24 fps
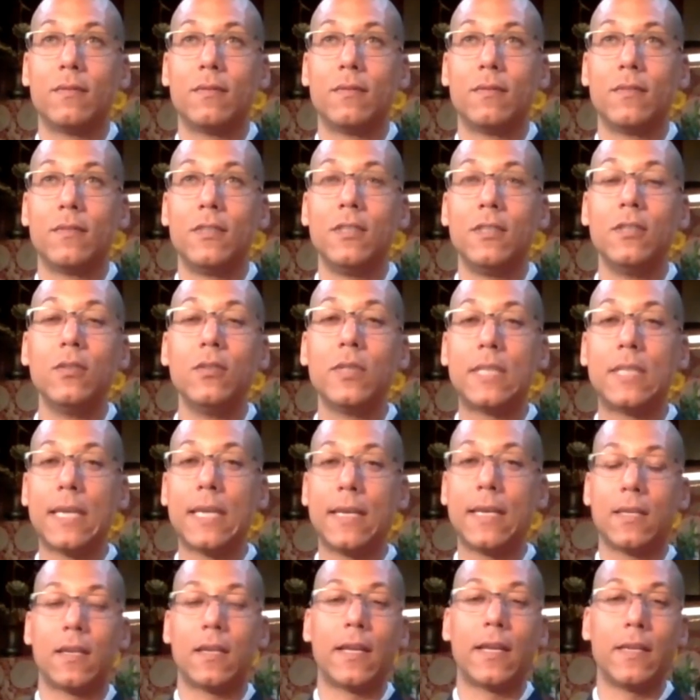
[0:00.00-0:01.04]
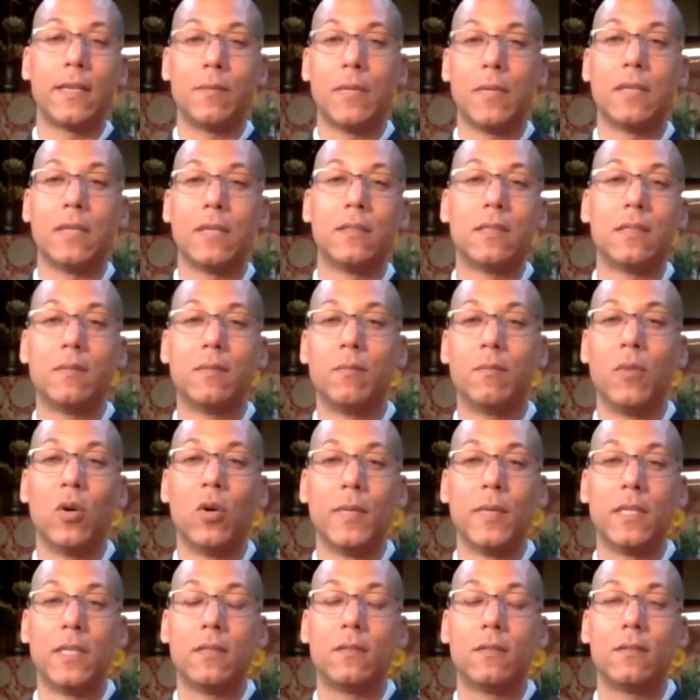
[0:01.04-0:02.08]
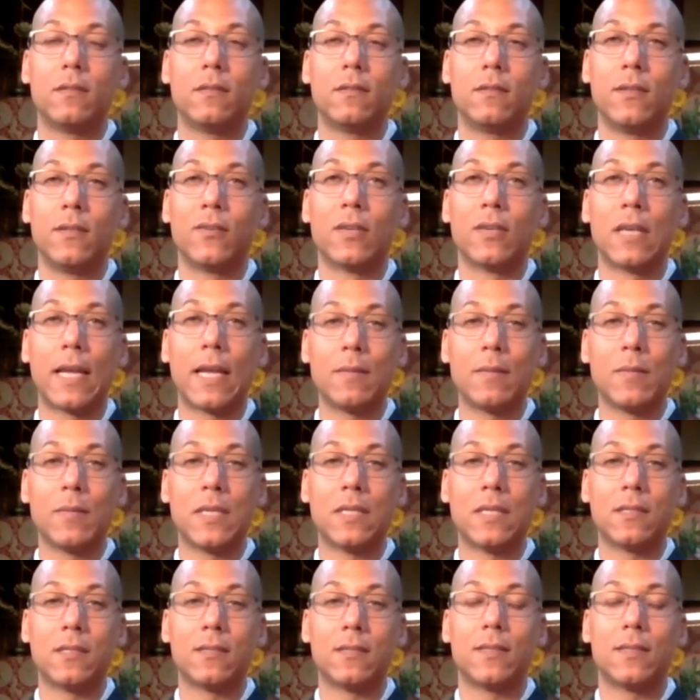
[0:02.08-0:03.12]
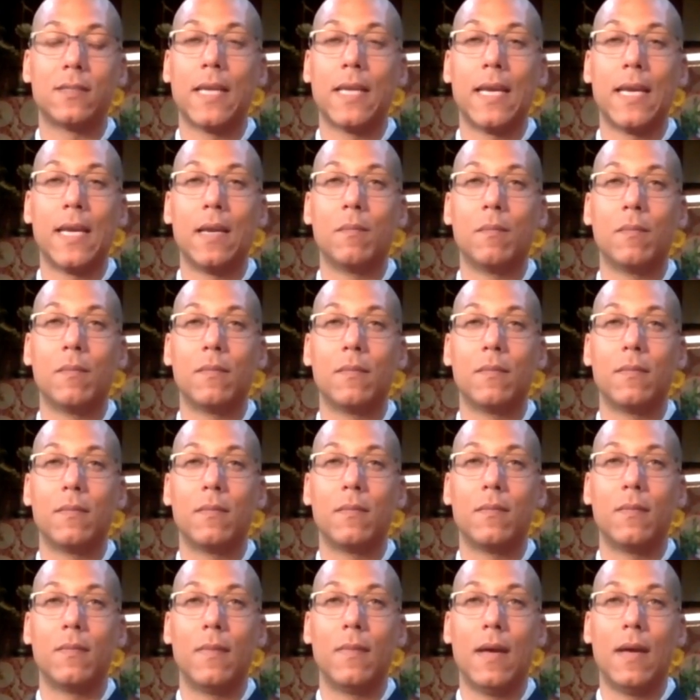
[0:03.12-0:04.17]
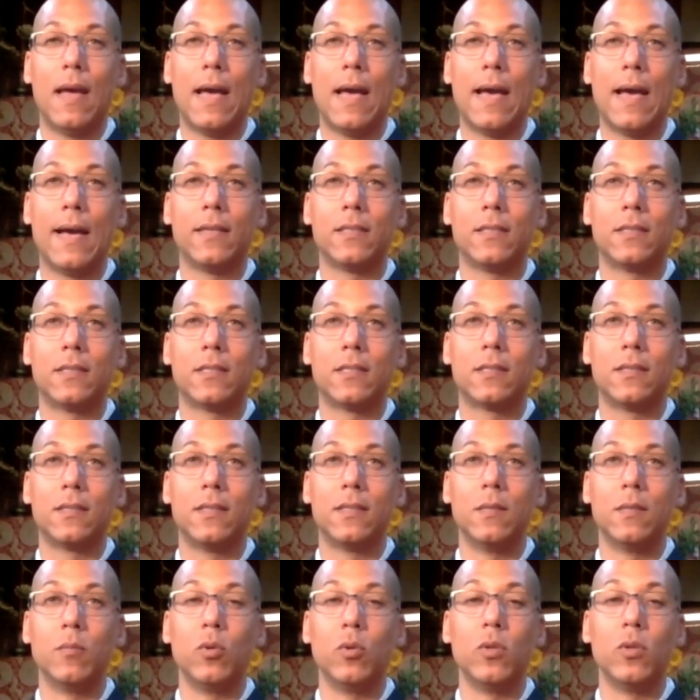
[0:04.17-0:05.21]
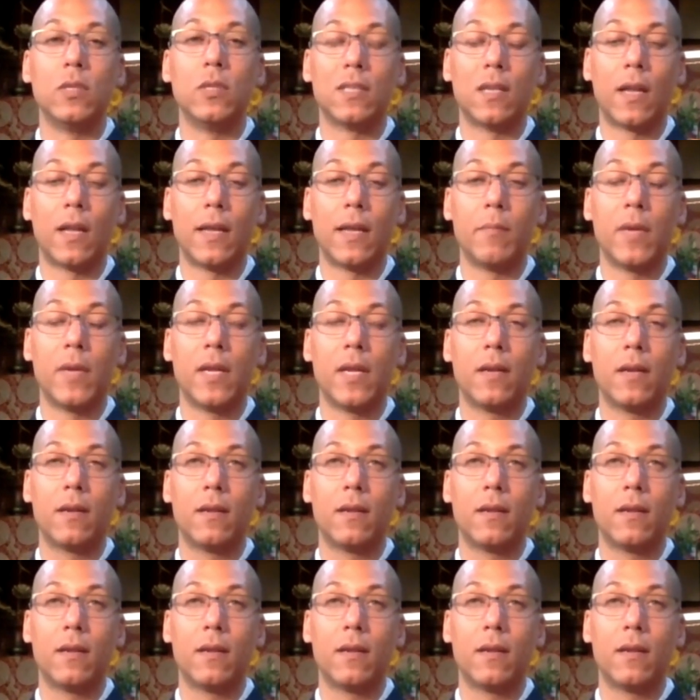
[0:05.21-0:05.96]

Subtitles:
you attain enlightenment at this moment, your enlightenment is the same as the Buddha's enlightenment.